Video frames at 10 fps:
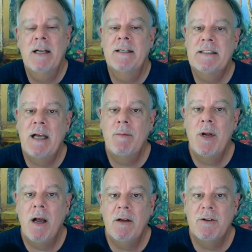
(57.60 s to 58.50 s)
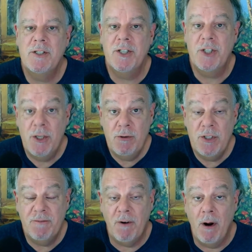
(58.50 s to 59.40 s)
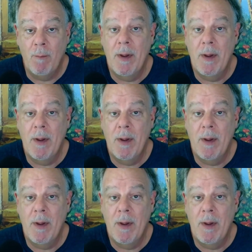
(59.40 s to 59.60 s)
some colors to choose from.